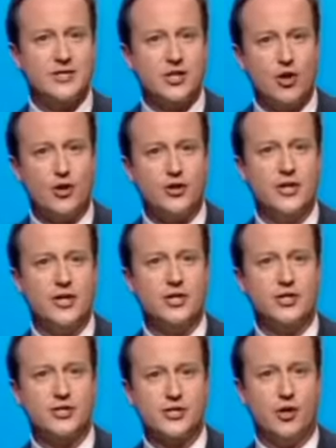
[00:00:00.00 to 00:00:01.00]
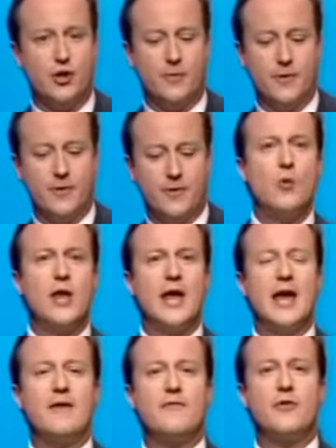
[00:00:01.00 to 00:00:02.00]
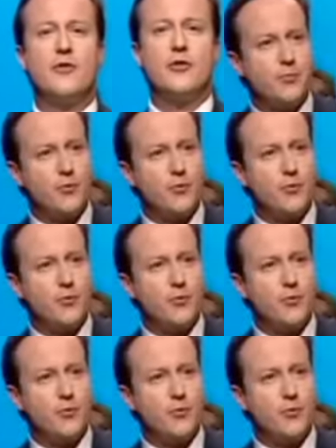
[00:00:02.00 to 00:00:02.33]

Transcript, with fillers: has got to stop. We have the